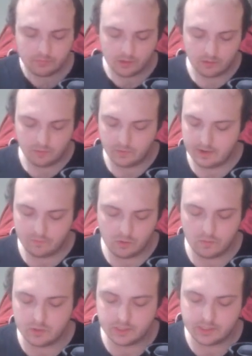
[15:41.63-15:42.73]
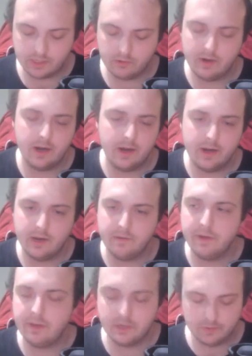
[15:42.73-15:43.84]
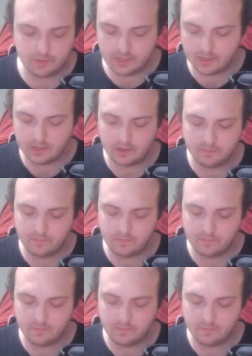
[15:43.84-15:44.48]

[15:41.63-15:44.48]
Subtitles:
We have one more secret rare, and if it can be our